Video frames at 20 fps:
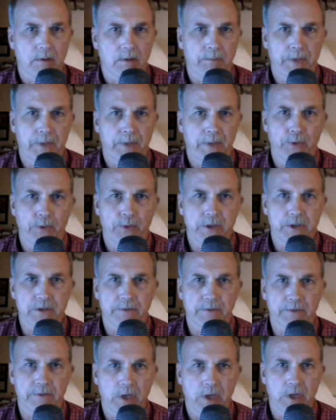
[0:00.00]
big
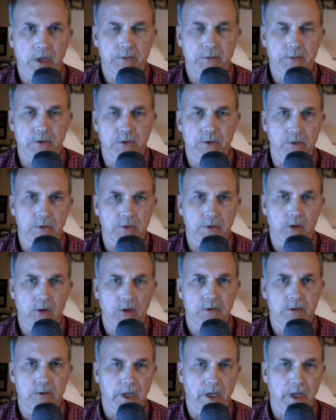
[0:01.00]
reason for him to
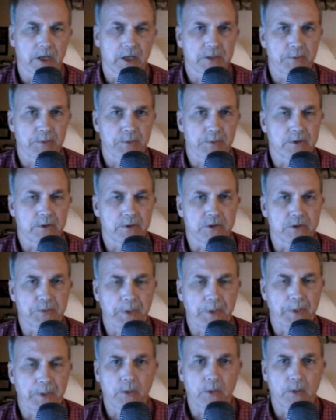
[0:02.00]
go to Gettysburg to
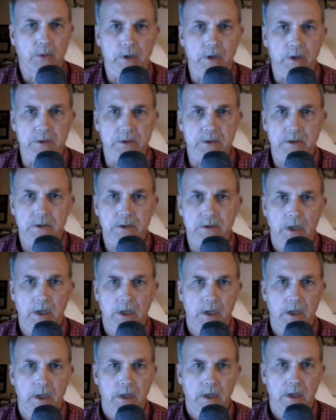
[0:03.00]
speak was
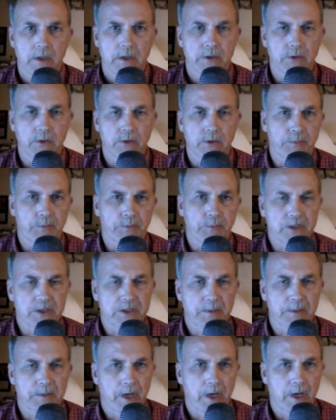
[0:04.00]
to
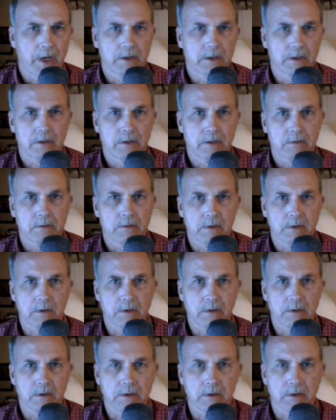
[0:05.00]
impress upon
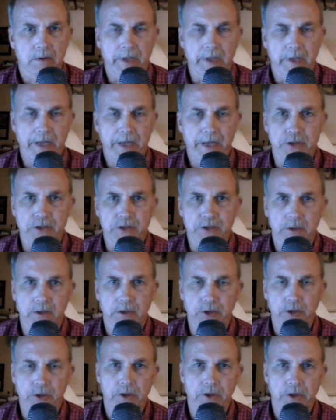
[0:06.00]
the nation,
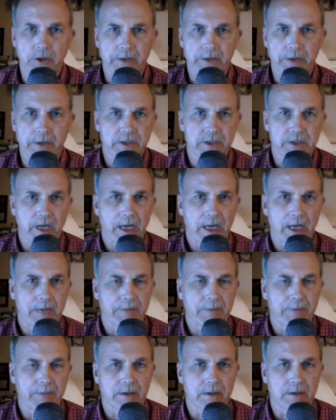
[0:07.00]
the Union at the
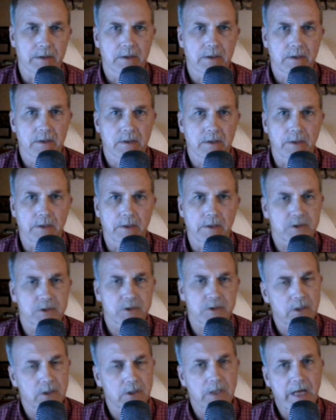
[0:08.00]
time, that there was
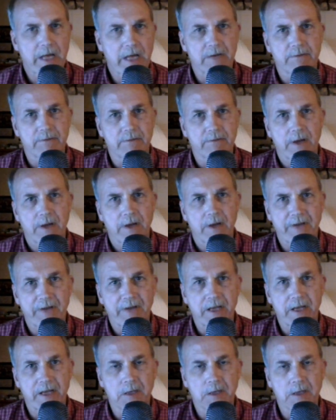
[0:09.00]
still a lot of
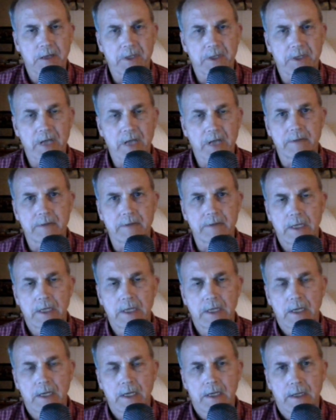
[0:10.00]
fighting to be done.
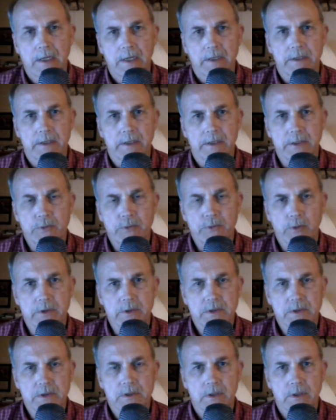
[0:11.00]
This
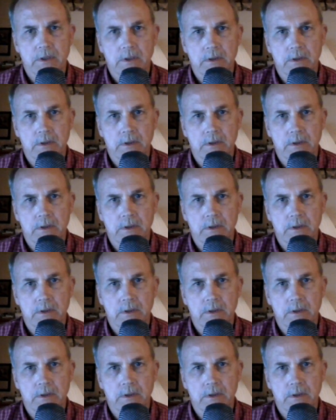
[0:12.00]
was,